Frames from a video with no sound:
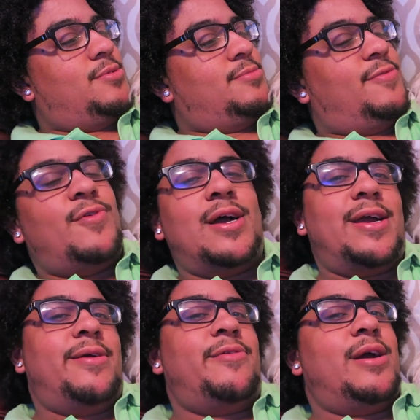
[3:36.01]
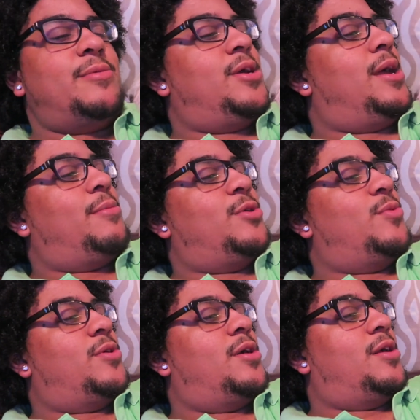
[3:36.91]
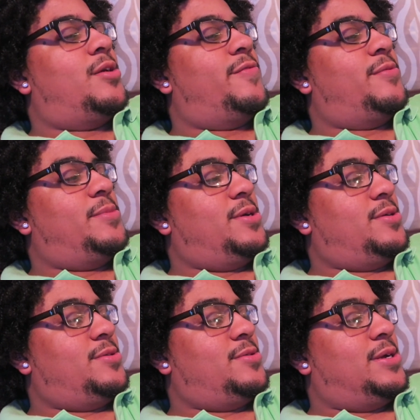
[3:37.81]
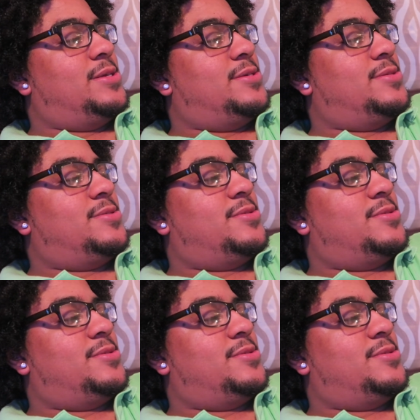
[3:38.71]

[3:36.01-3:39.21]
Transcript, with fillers: before I grab, grab the camera, you went all over me like this.